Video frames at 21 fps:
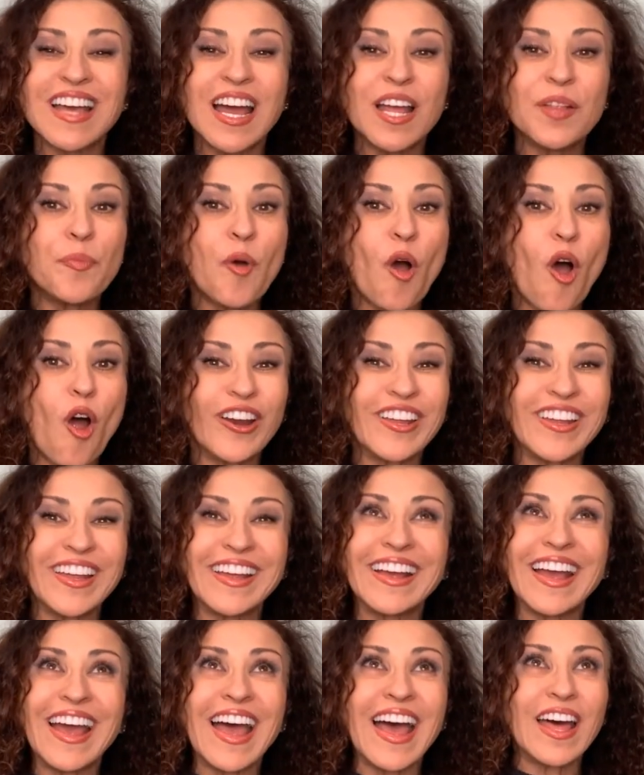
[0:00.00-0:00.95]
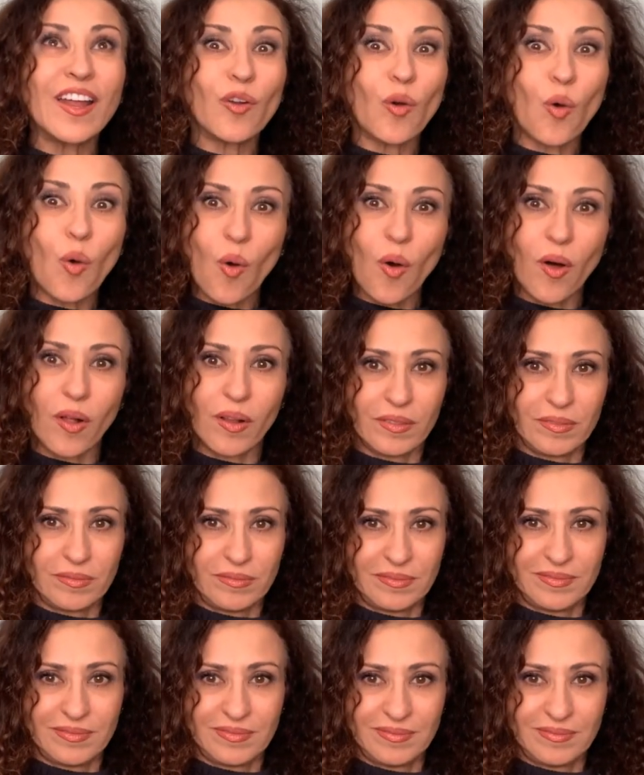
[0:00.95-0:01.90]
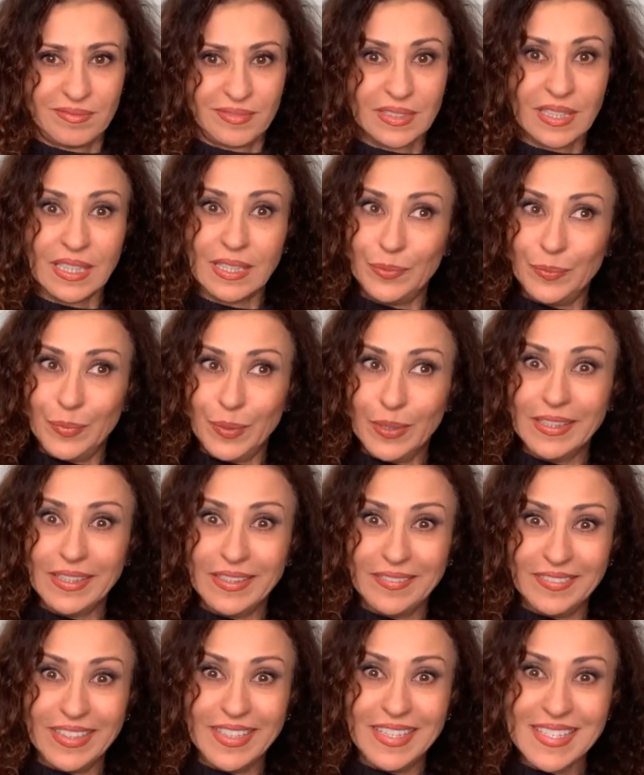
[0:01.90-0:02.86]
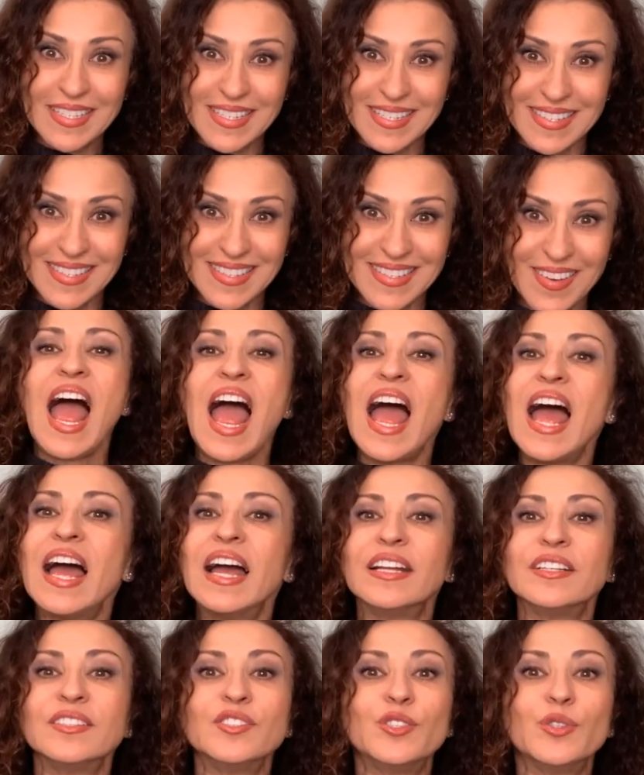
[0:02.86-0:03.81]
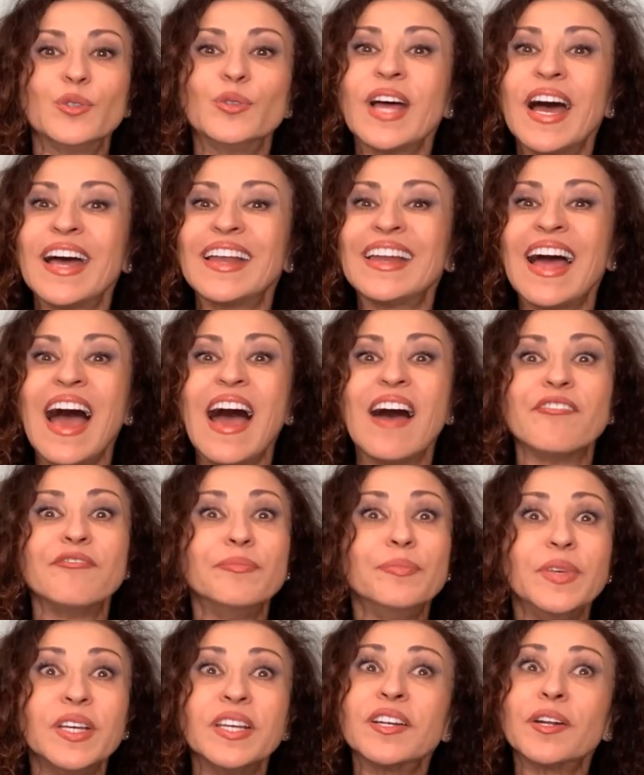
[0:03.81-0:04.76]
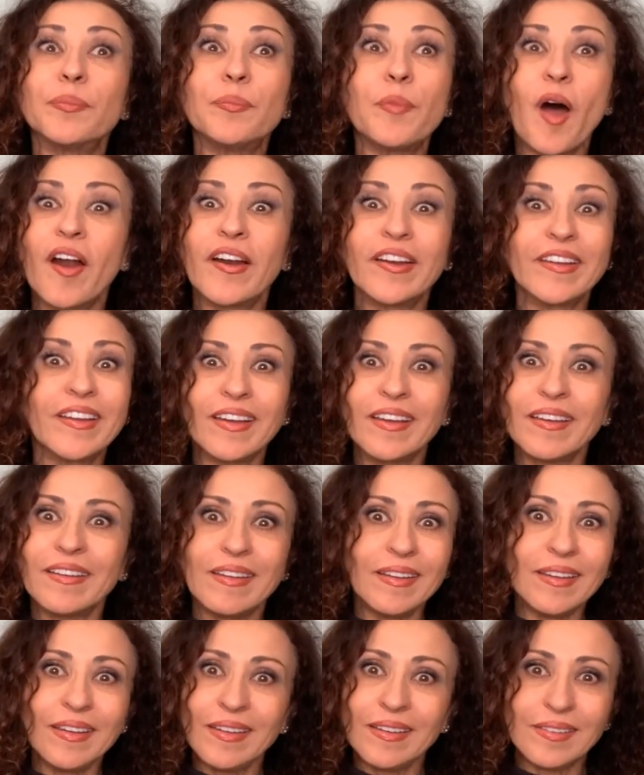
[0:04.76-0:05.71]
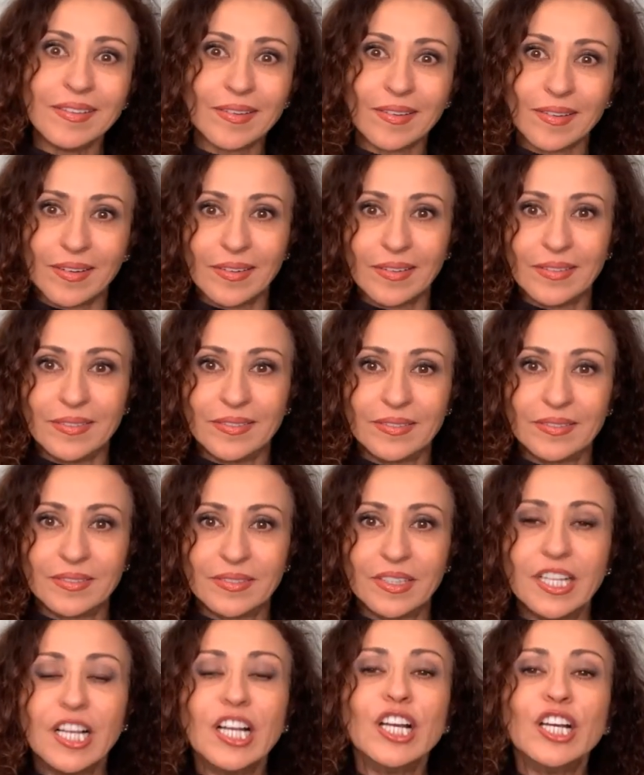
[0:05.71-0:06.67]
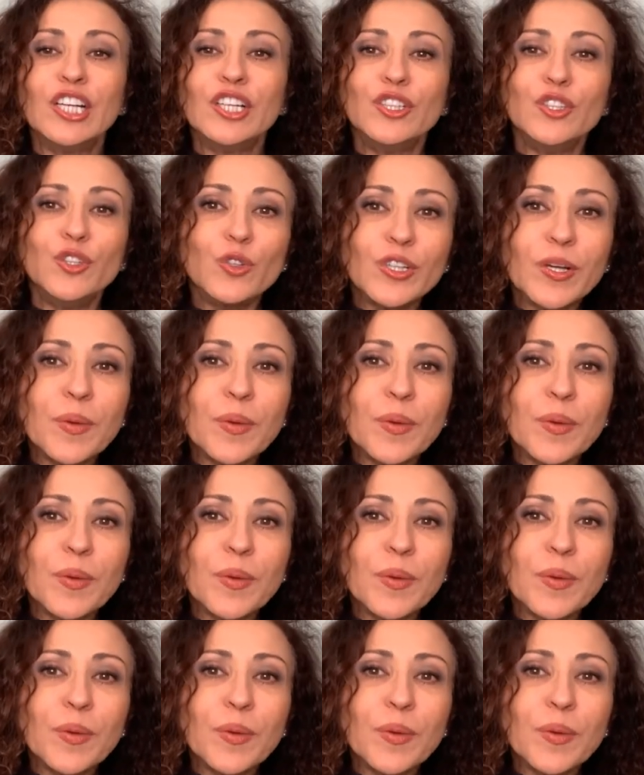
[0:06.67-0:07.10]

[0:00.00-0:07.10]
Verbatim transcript: side parking at all. Can you believe this? And do not have meter parking either. You